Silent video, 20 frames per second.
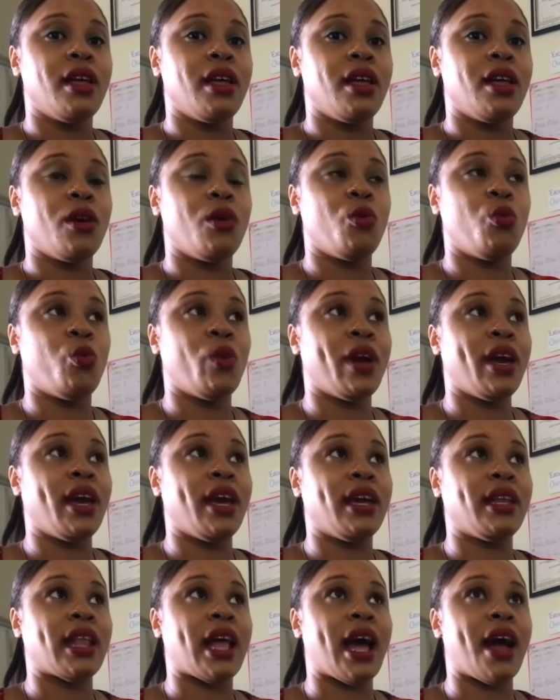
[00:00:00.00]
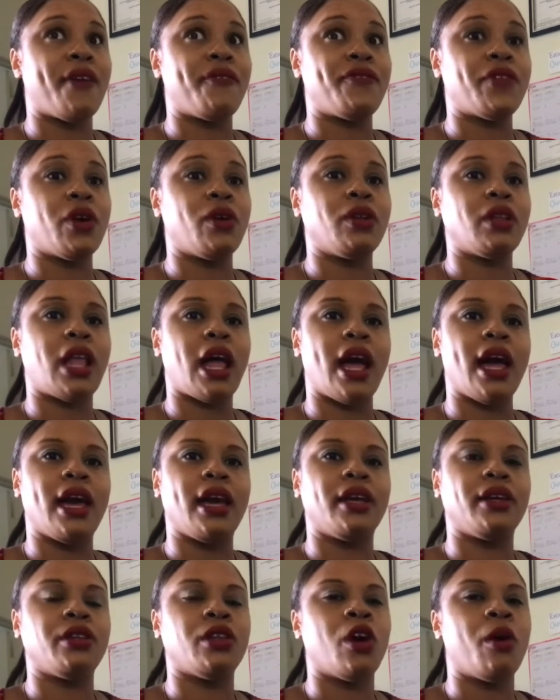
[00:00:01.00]
when I felt
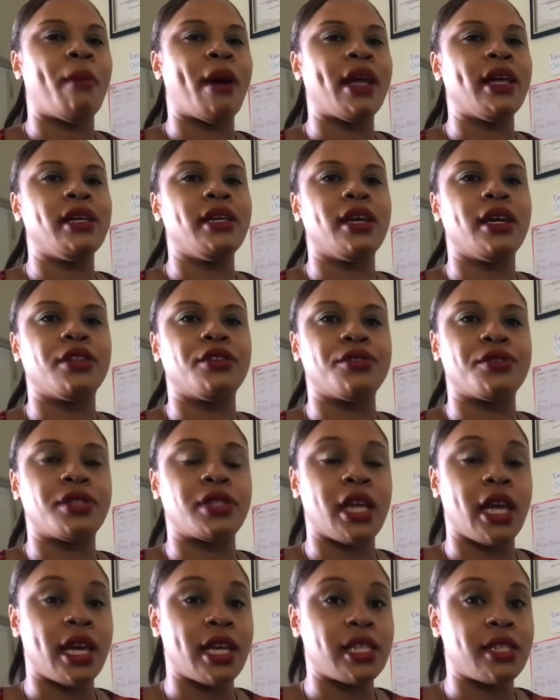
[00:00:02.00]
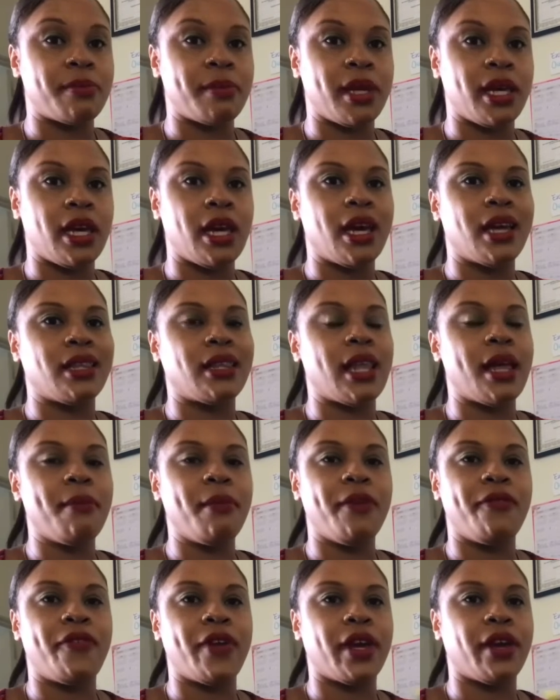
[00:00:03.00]
like nobody understands me. Let
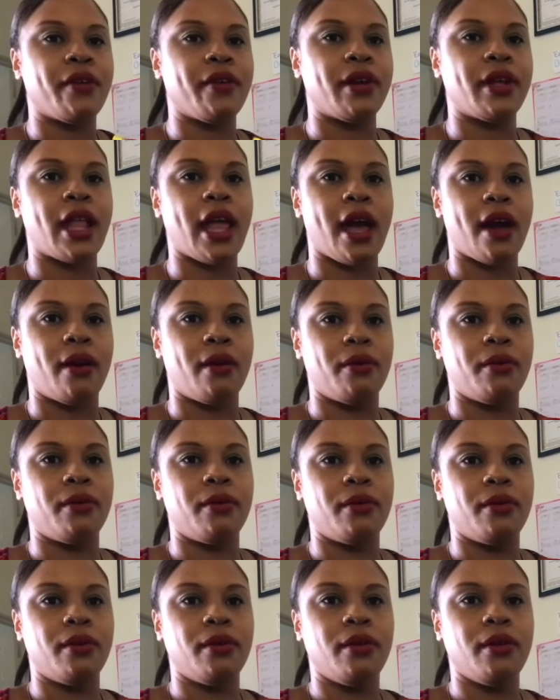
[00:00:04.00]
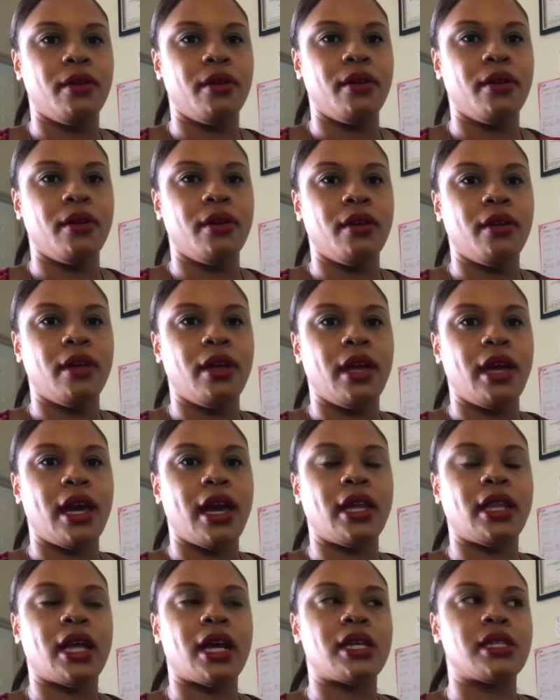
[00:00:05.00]
me figure it out.
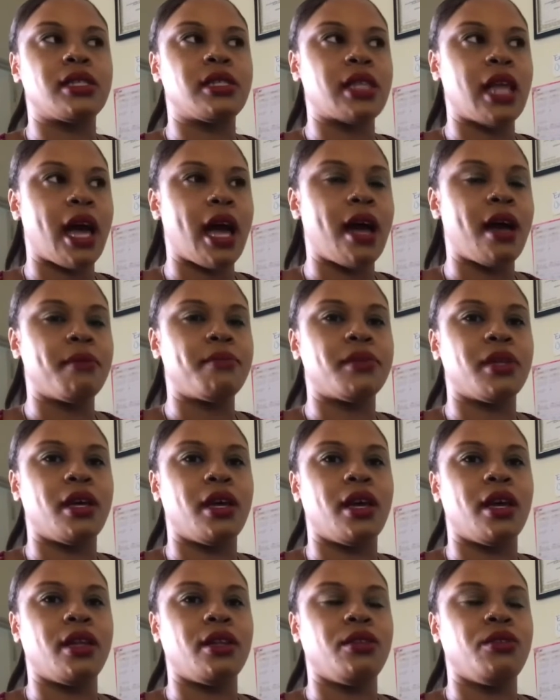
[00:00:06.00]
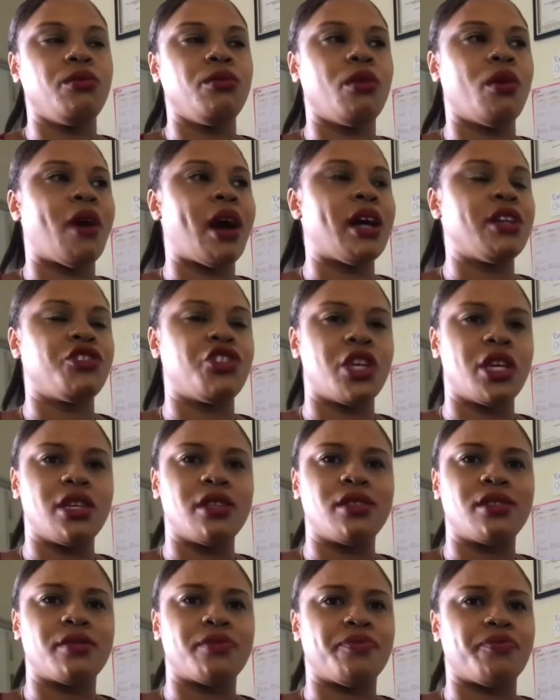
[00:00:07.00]
And I stopped and I
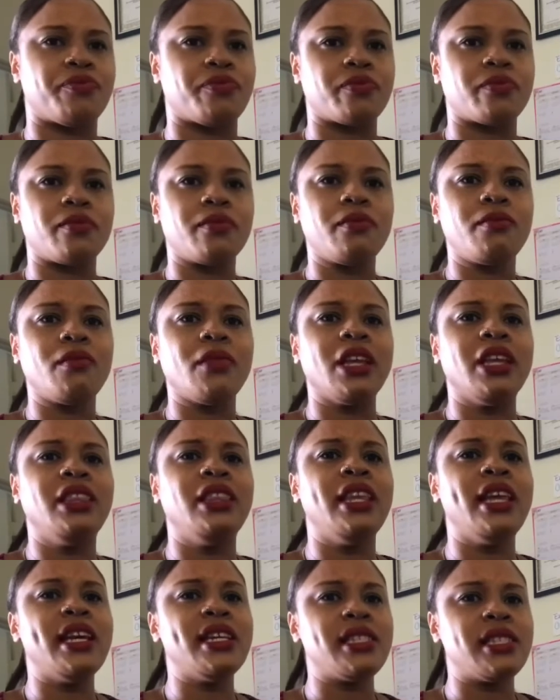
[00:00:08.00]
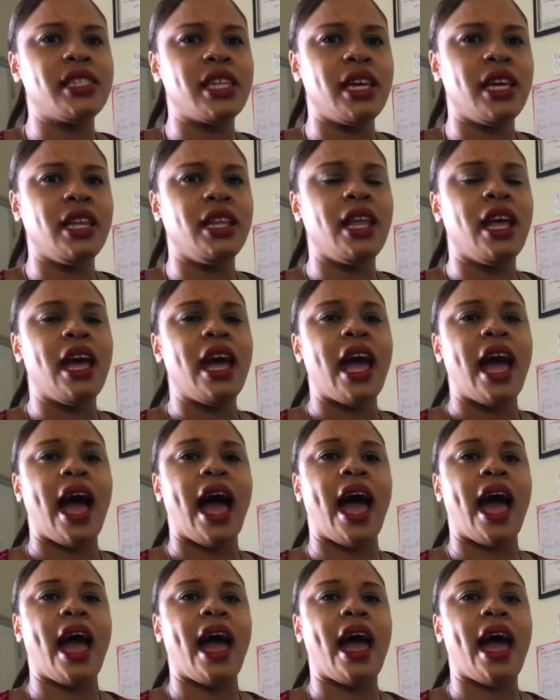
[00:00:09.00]
just listened.
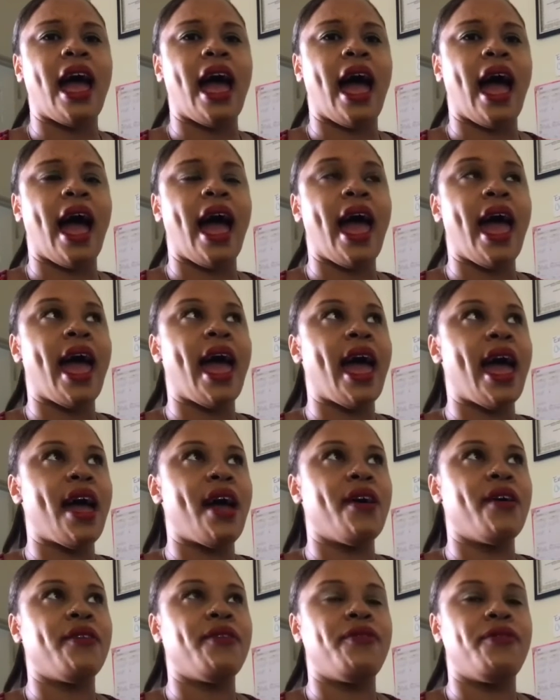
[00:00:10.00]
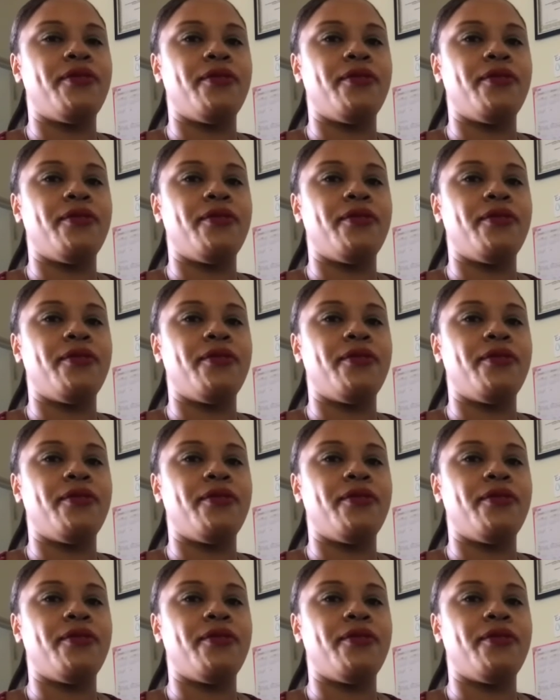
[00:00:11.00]
I have